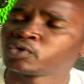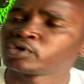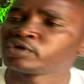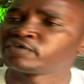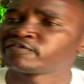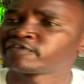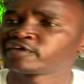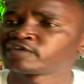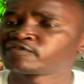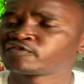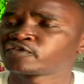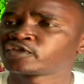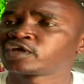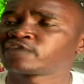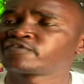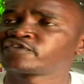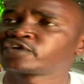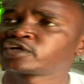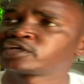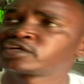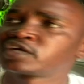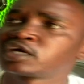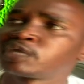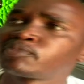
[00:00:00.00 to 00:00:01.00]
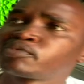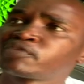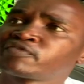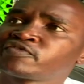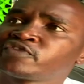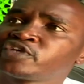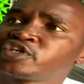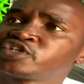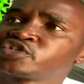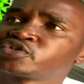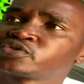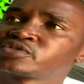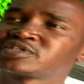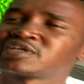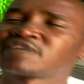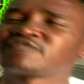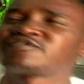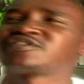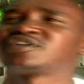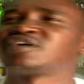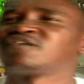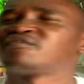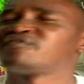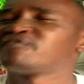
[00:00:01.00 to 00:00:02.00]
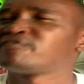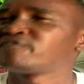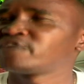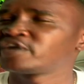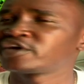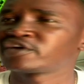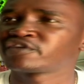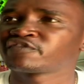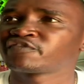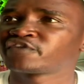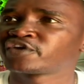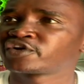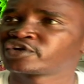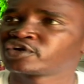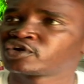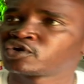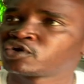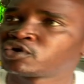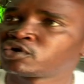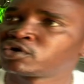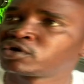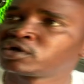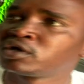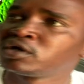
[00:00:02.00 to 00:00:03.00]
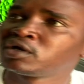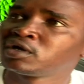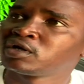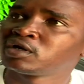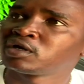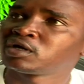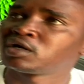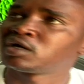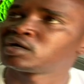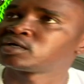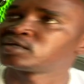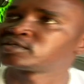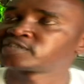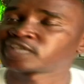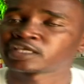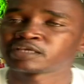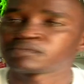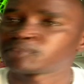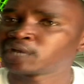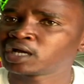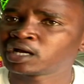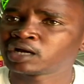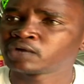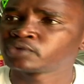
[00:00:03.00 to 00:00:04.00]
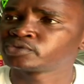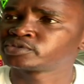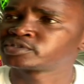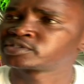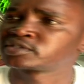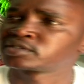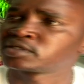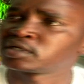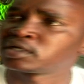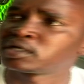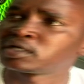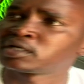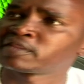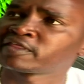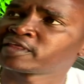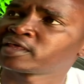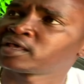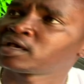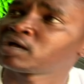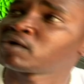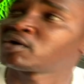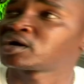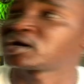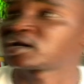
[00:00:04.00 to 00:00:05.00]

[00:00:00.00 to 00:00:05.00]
qualified for the African Cup of Nations after a very, very long uh, time out uh, there.